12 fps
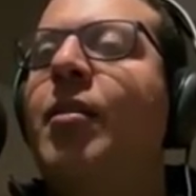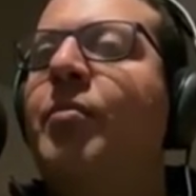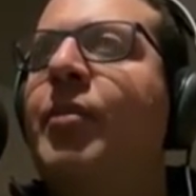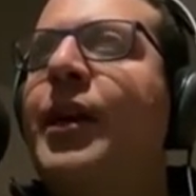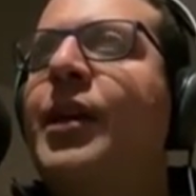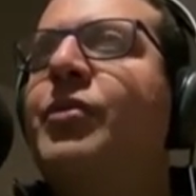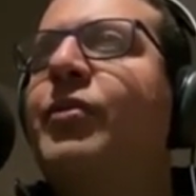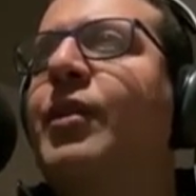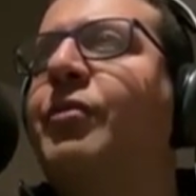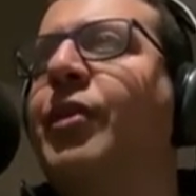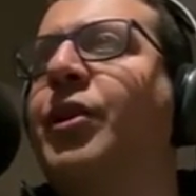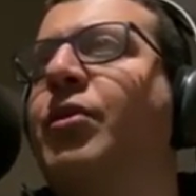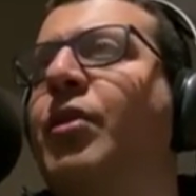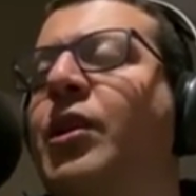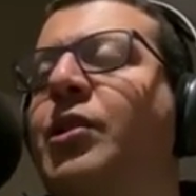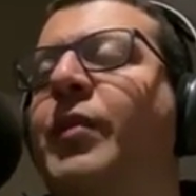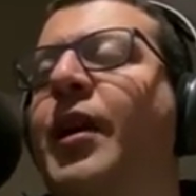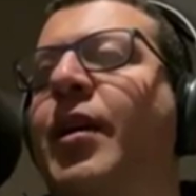Please feel free to
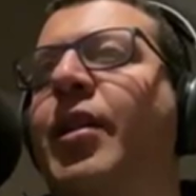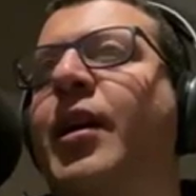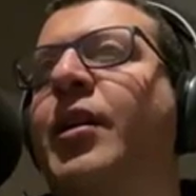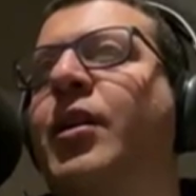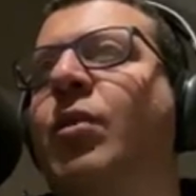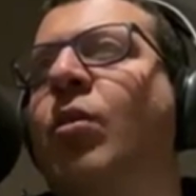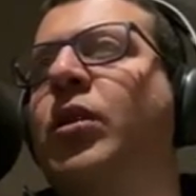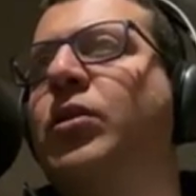ask me anything you want.